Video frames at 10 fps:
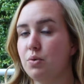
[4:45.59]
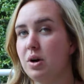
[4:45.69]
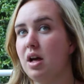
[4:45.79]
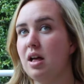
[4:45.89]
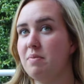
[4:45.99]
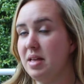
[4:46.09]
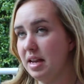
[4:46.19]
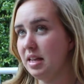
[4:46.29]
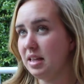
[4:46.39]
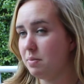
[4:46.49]
Well,
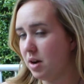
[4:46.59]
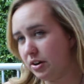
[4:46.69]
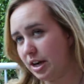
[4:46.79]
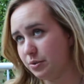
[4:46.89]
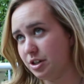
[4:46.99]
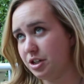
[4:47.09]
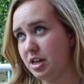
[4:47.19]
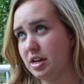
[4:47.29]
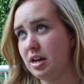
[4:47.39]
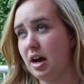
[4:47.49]
immediately upon
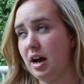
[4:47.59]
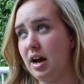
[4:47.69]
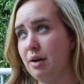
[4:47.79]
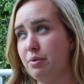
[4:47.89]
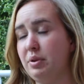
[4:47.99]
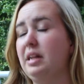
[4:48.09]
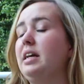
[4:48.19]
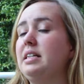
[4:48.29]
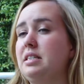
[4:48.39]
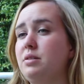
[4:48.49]
graduation, I would really
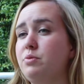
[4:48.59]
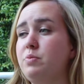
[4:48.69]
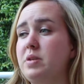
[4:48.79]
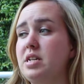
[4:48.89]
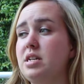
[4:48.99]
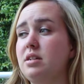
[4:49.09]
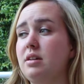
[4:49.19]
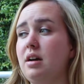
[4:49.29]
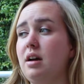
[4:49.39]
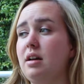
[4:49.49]
like to be
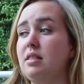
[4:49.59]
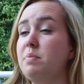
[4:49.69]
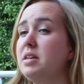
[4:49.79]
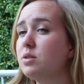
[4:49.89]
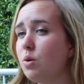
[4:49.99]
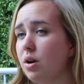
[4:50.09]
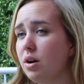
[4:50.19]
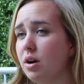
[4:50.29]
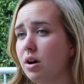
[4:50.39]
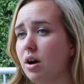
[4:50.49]
in the Peace Corps.
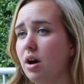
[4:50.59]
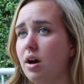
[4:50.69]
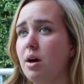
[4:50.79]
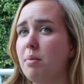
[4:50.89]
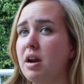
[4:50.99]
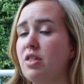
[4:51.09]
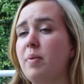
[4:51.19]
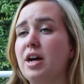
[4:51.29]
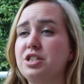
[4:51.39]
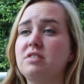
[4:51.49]
Another
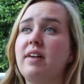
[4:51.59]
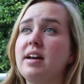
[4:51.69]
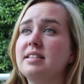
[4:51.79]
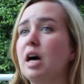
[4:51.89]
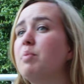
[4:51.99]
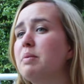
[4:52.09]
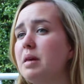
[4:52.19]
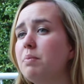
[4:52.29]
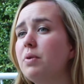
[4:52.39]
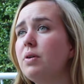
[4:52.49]
passion of mine is helping
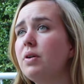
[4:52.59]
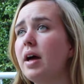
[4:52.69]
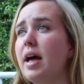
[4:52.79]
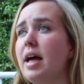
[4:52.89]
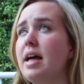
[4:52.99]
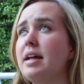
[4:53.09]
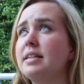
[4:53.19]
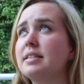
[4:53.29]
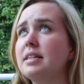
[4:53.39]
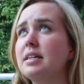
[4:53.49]
people,
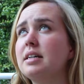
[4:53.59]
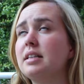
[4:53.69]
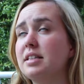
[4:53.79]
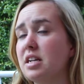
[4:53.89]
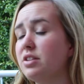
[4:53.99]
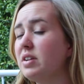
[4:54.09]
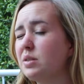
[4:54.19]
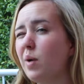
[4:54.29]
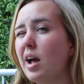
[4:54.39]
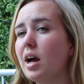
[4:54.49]
and that's another
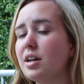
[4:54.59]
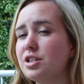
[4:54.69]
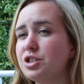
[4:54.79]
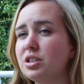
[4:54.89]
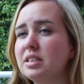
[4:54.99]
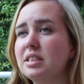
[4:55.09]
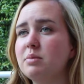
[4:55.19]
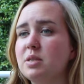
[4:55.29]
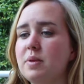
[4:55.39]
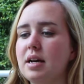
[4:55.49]
reason why I got into
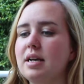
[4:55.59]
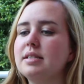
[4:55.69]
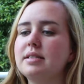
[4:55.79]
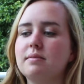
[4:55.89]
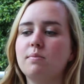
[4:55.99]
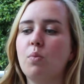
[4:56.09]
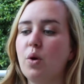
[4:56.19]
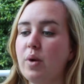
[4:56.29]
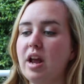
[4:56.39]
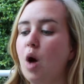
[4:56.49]
journalism, is because
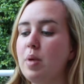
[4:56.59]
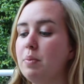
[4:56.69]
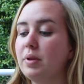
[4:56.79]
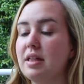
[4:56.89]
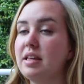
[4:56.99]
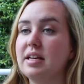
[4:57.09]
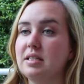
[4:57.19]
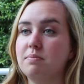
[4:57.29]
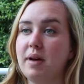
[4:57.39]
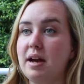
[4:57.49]
one way to help people, I think,
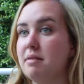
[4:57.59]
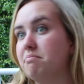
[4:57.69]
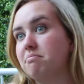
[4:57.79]
is by